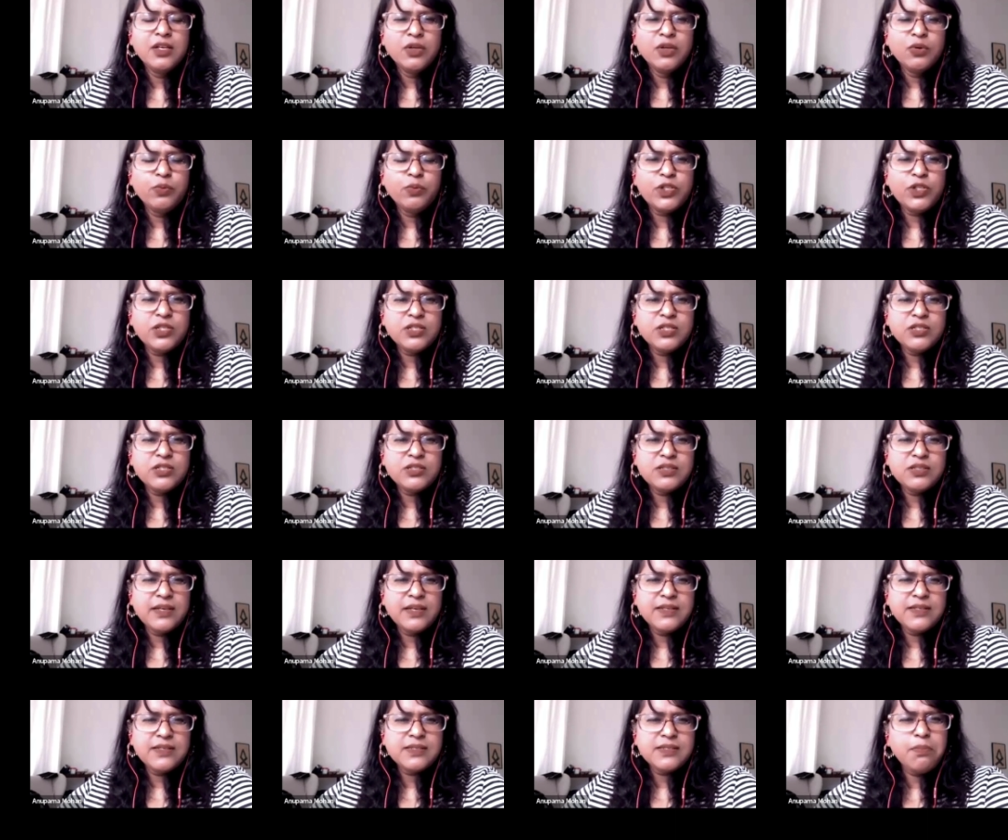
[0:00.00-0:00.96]
which is
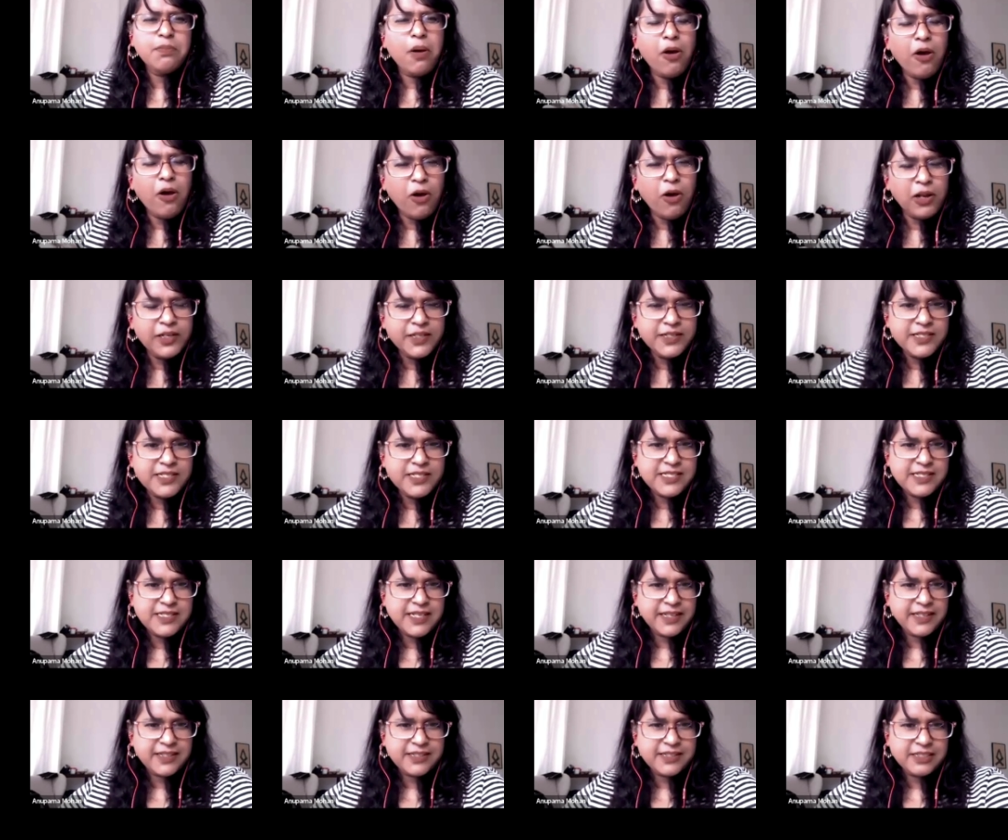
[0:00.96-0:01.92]
a small
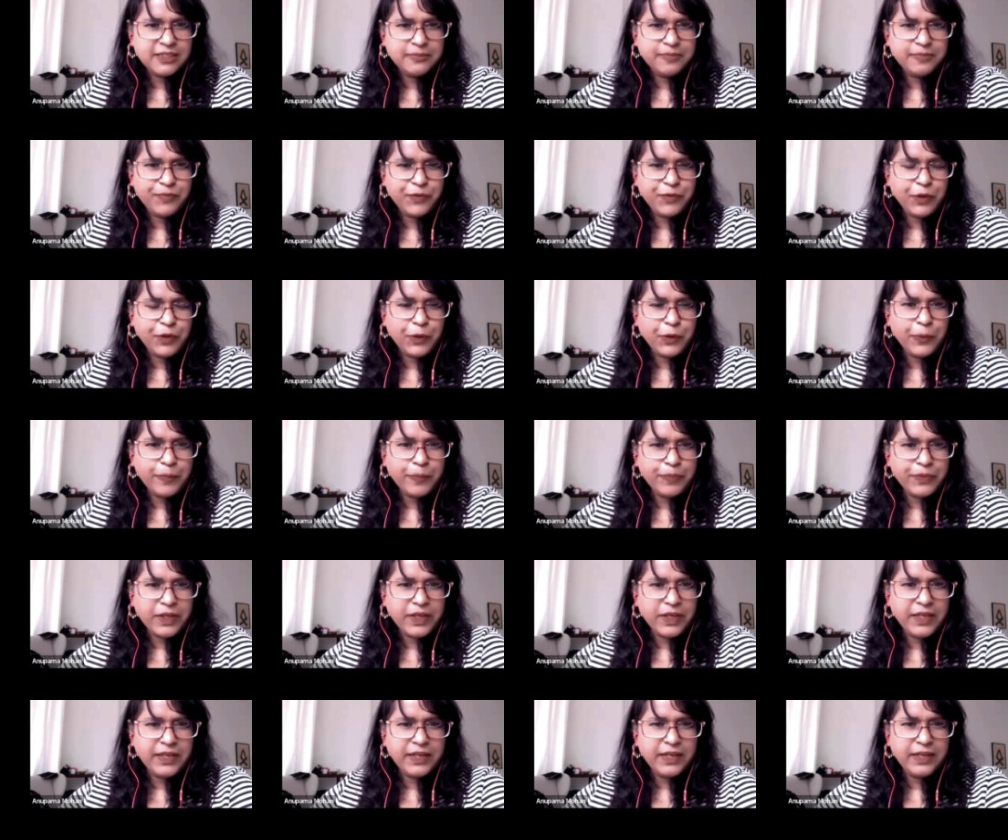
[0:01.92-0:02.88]
insect, you know,
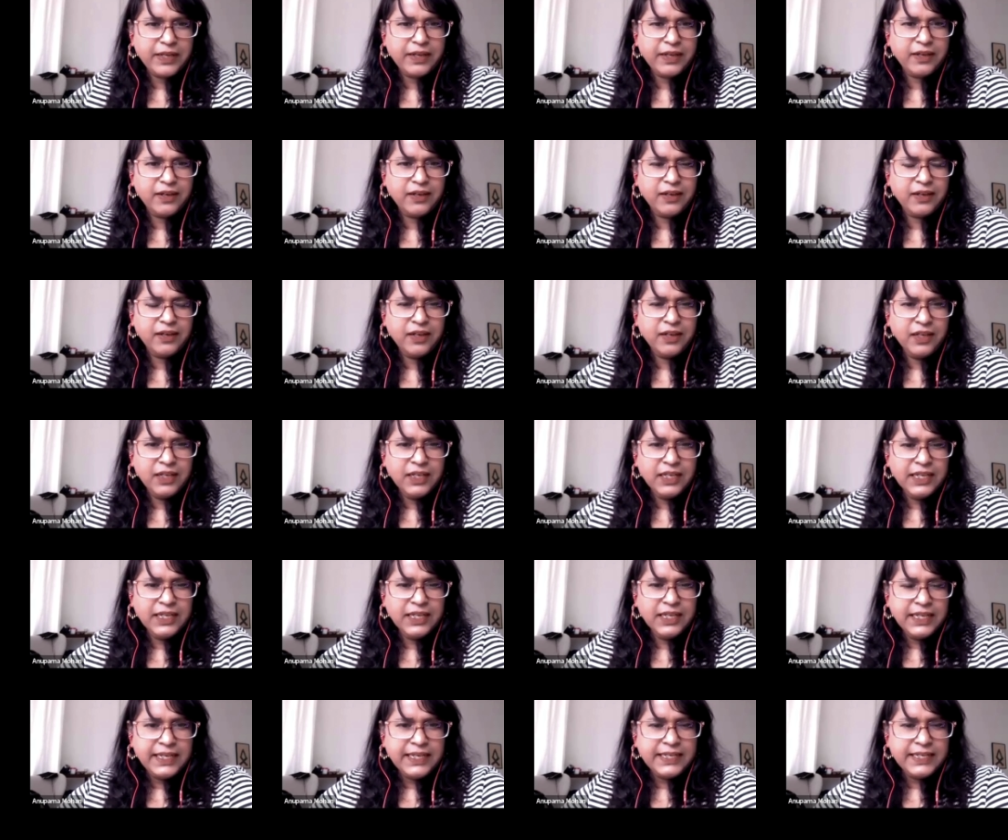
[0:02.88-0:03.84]
a, uh,
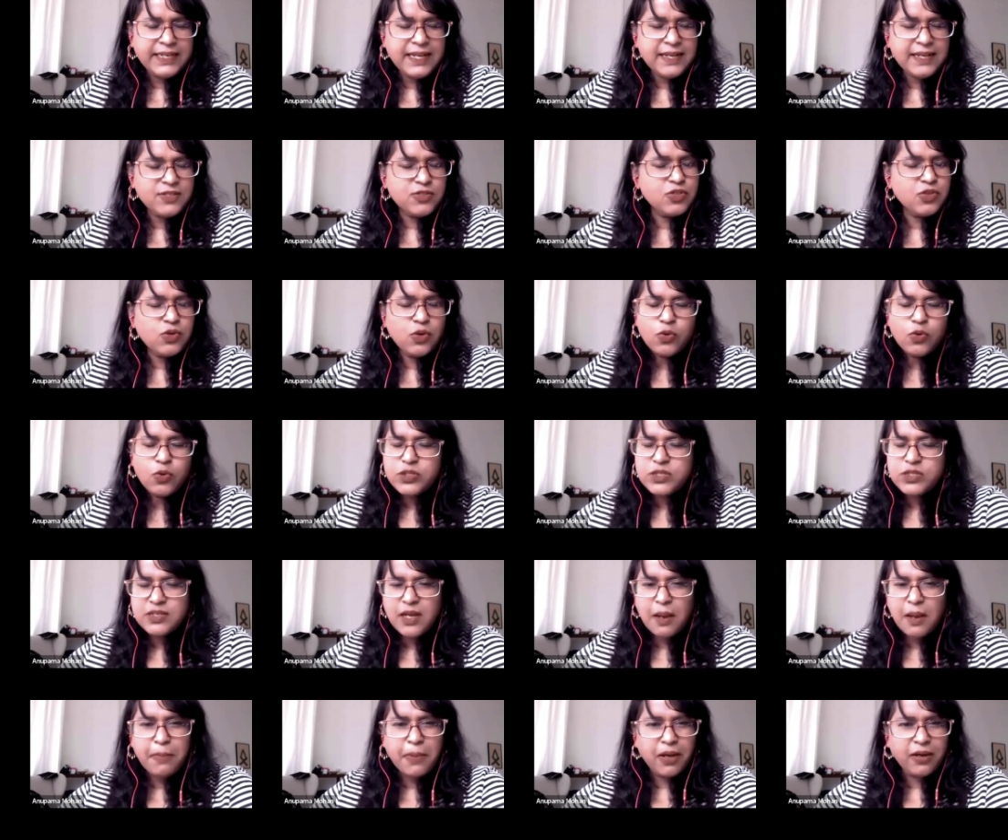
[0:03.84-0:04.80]
it has no
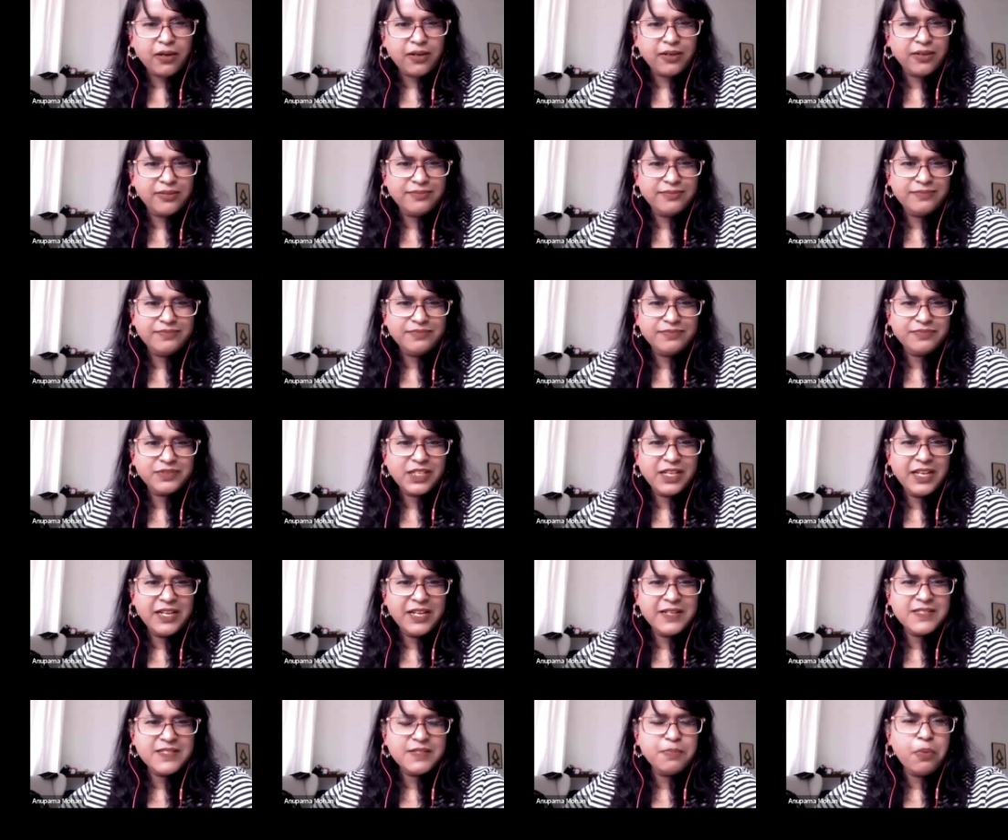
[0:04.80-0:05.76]
stomach.
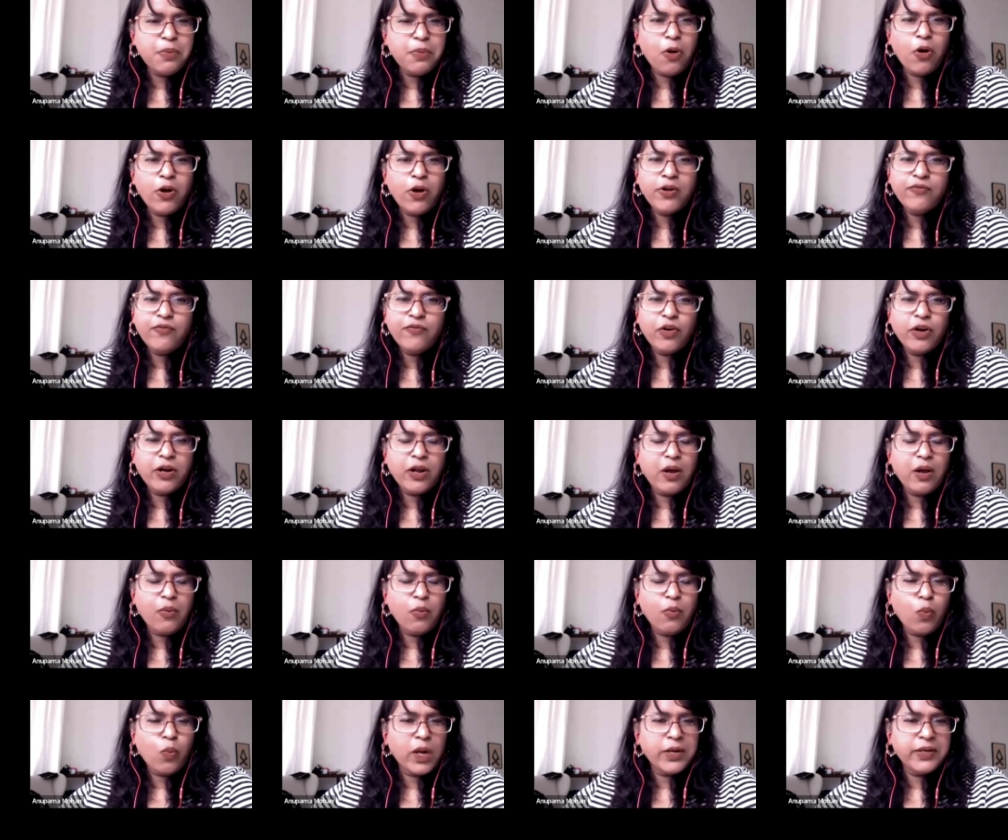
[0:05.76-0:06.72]
It is born for
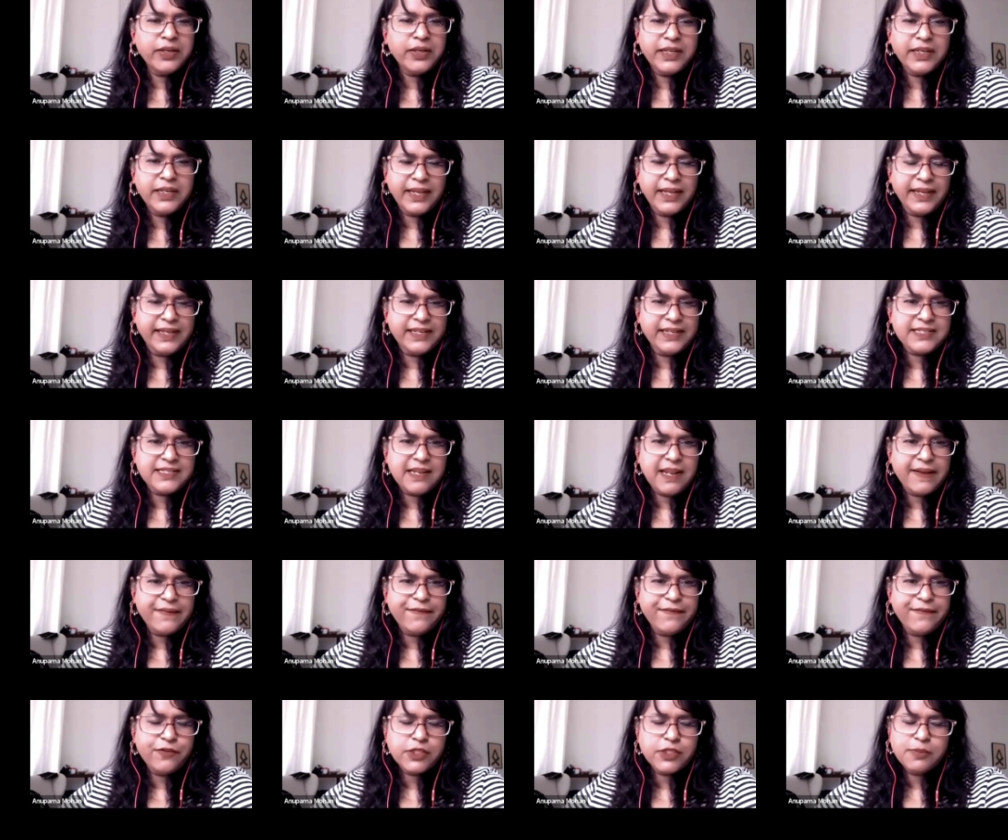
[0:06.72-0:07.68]
one day. Its
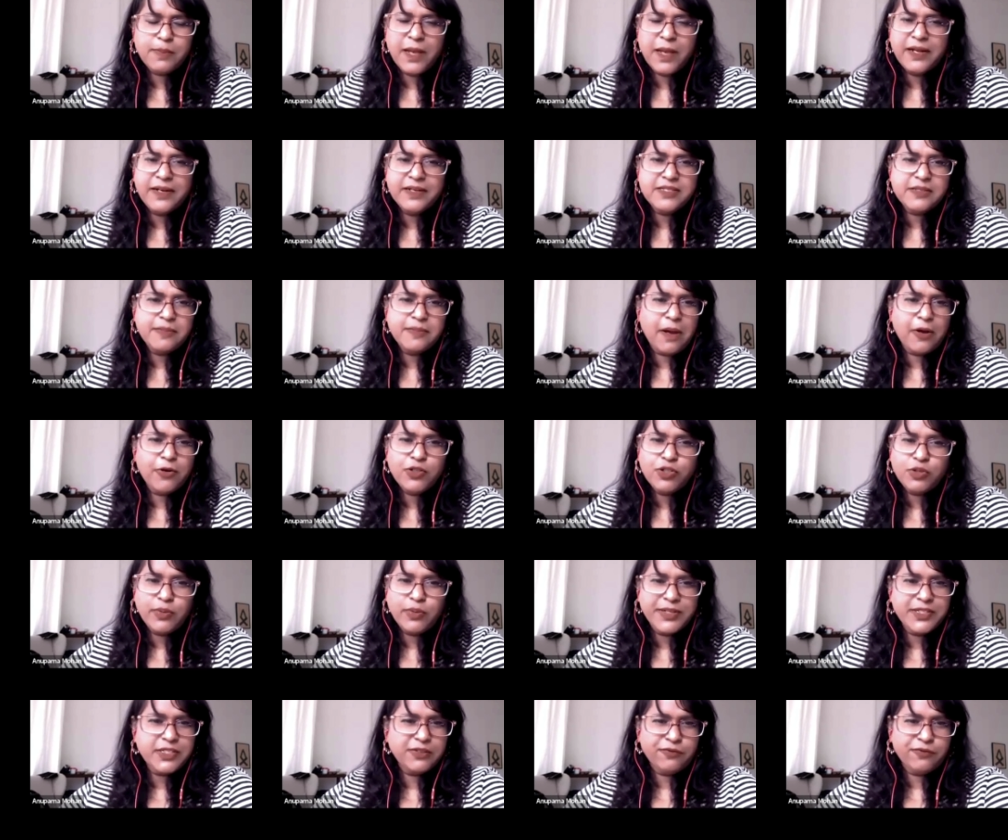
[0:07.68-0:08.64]
lifespan is about
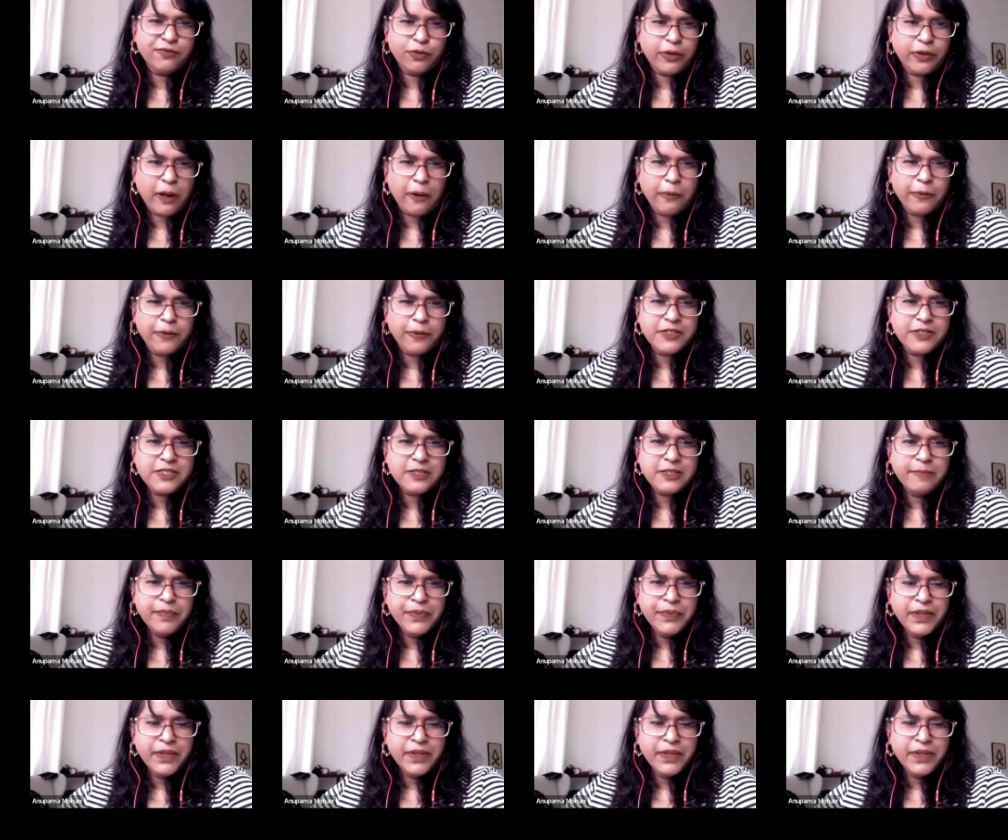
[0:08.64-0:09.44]
24 hours.